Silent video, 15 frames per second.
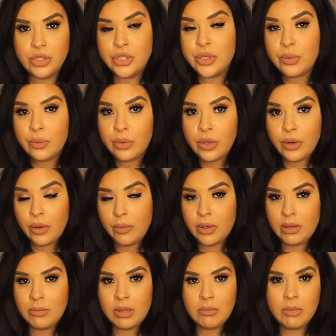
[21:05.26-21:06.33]
do, you know what
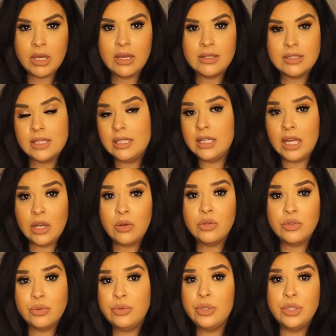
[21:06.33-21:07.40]
I mean, because it can
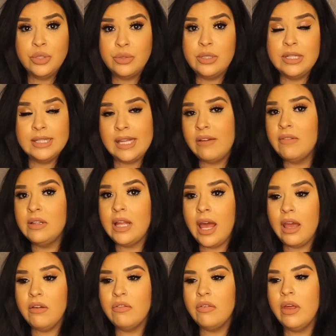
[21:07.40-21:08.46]
truly, truly save a
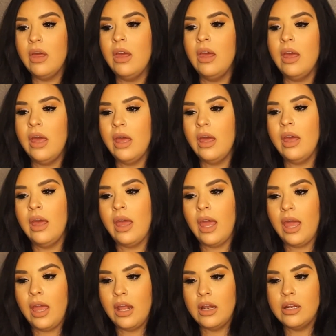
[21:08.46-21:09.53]
life.
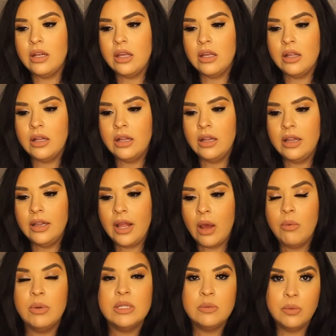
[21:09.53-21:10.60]
And
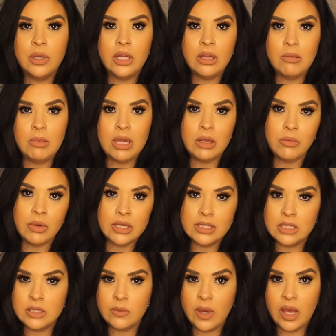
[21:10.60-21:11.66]
that was one of the main
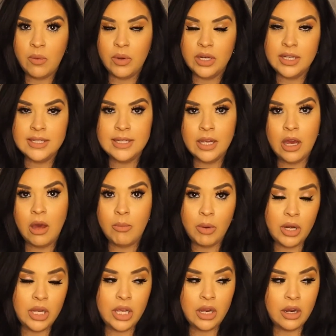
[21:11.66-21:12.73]
reasons why I wanted to come
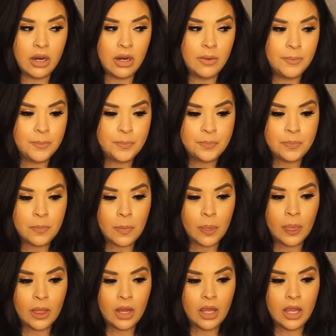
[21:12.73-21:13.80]
on here
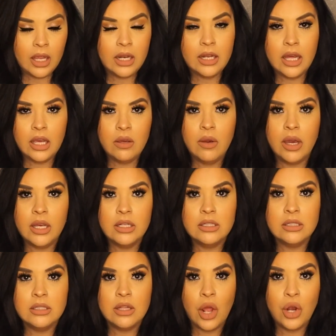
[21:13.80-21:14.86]
and let you
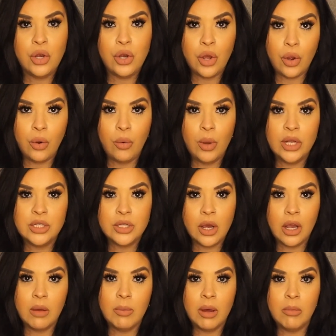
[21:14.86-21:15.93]
guys know and
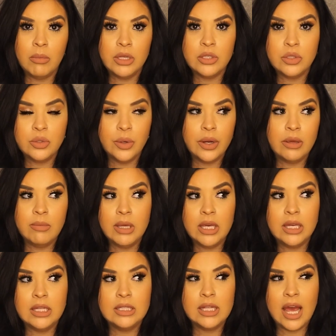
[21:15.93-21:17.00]
talk about my story,
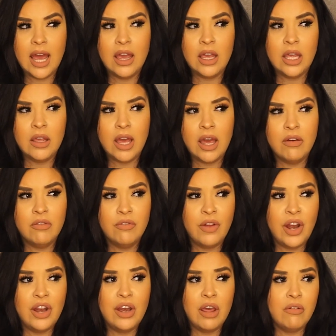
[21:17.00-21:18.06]
because I
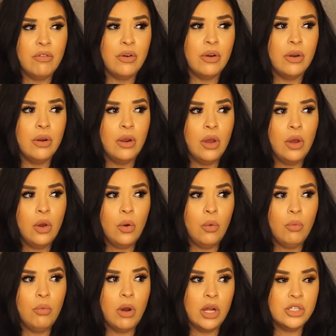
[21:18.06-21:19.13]
have never
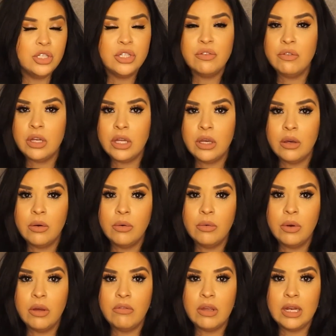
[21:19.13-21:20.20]
watched a
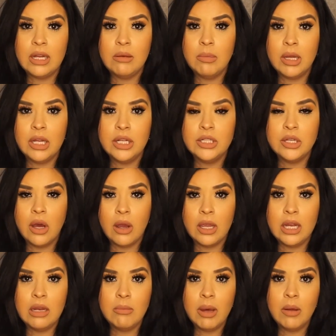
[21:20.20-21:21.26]
video of anybody
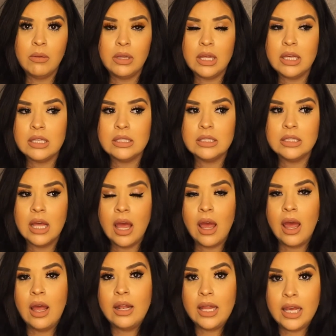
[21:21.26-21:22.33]
talking about this.
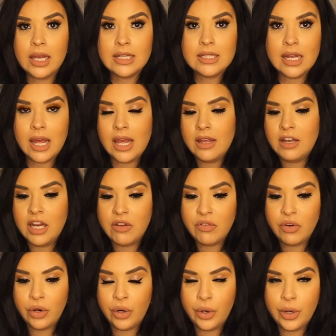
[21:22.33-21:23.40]
Like I said, I had
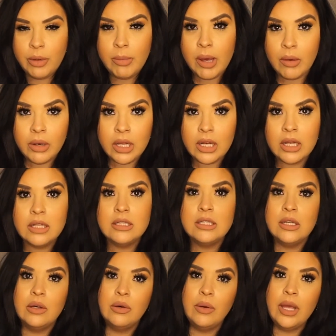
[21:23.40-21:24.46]
never heard about it
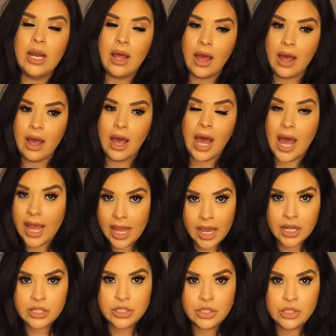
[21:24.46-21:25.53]
until I
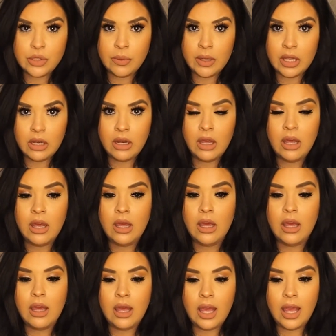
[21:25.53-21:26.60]
had to do it.
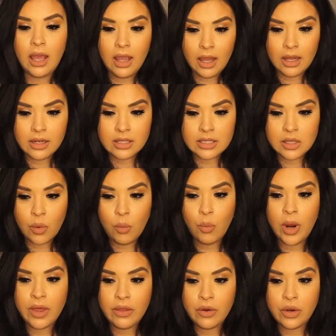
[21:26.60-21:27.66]
And
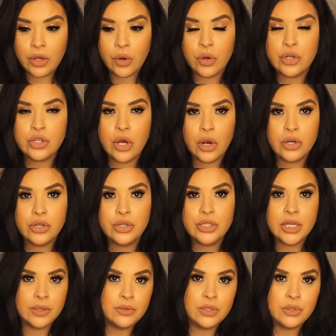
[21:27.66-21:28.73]
whether your doctor
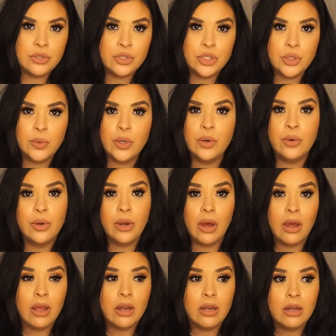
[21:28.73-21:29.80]
tells you to do it or
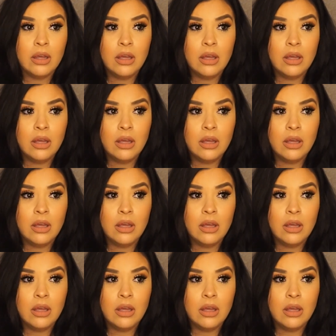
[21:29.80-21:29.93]
not,